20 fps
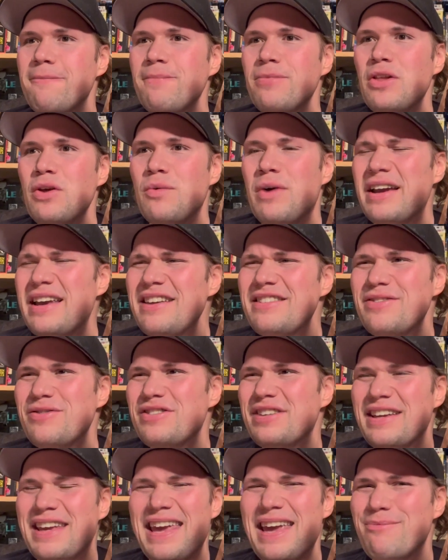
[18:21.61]
Well, I guess I
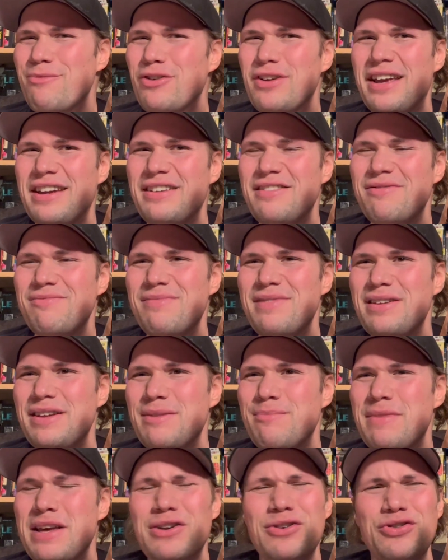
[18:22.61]
was a kid more like
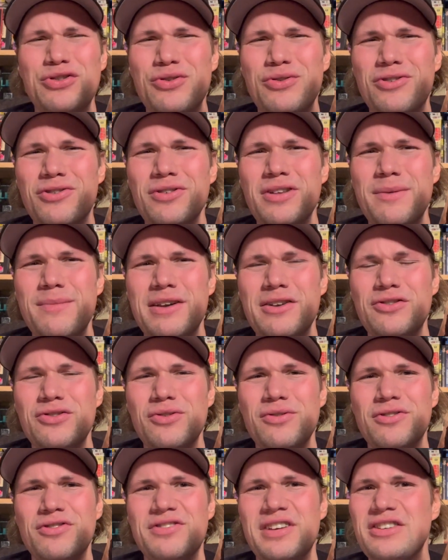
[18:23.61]
in middle school, early middle
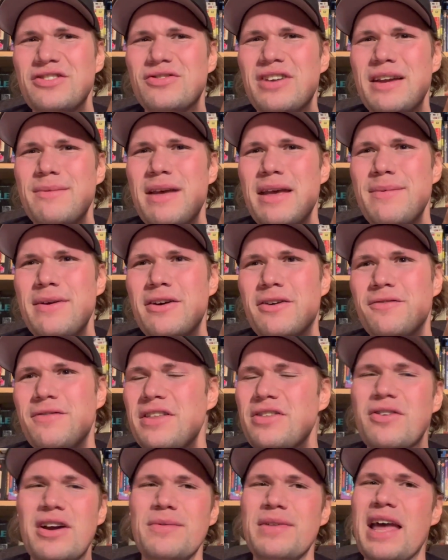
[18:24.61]
school, or 6th grade maybe, or
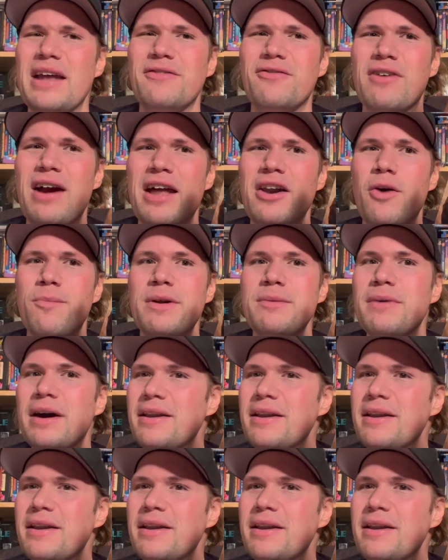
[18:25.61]
5th grade when that ride opened.